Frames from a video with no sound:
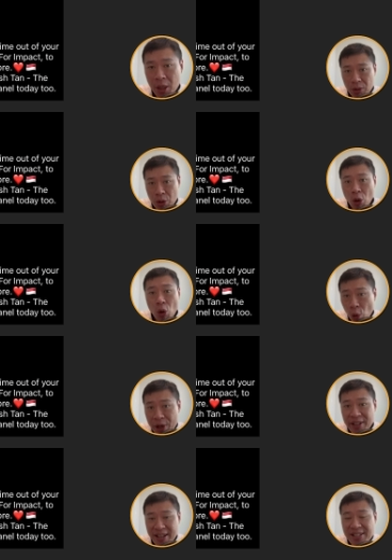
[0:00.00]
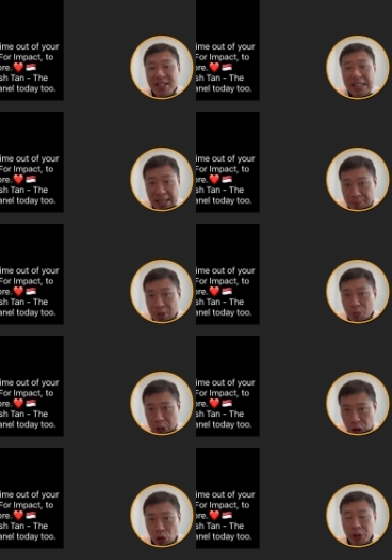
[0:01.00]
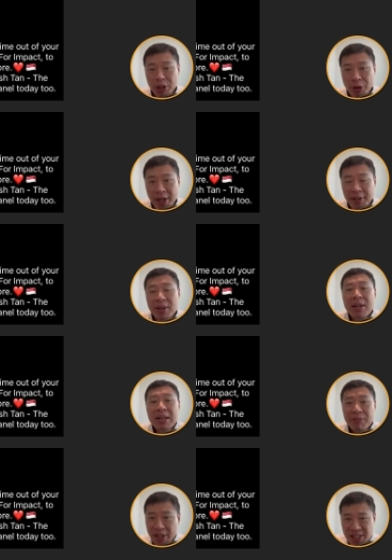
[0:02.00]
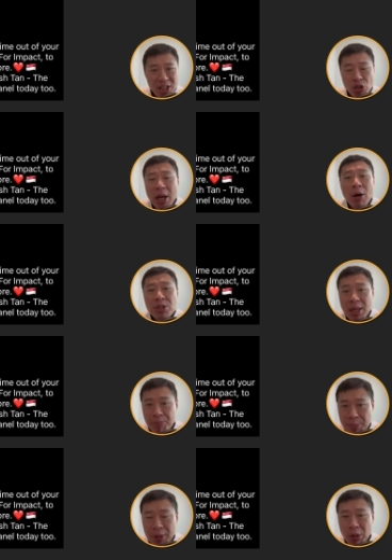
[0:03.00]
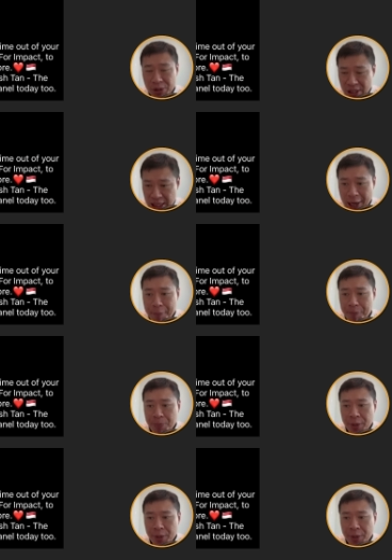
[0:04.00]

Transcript: your O A and S A can be redrawn, correct? That's actually how some people got scammed.